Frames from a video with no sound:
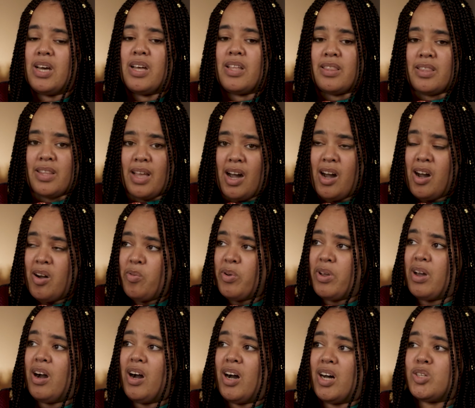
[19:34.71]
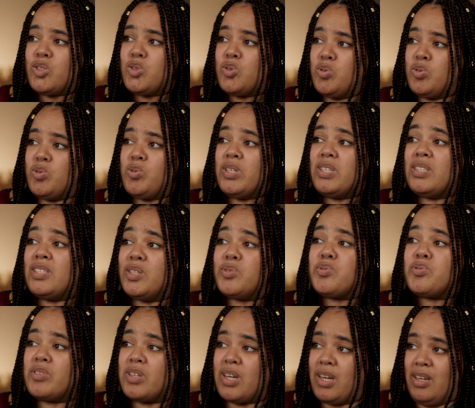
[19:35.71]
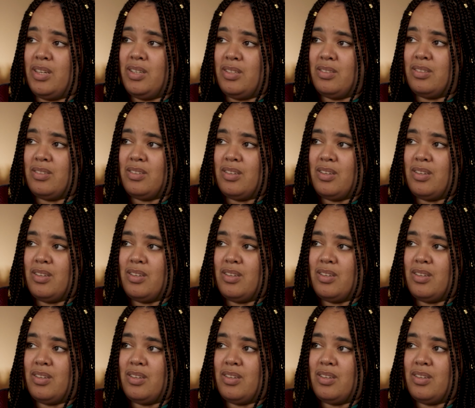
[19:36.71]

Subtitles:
Now we are asked to do it differently.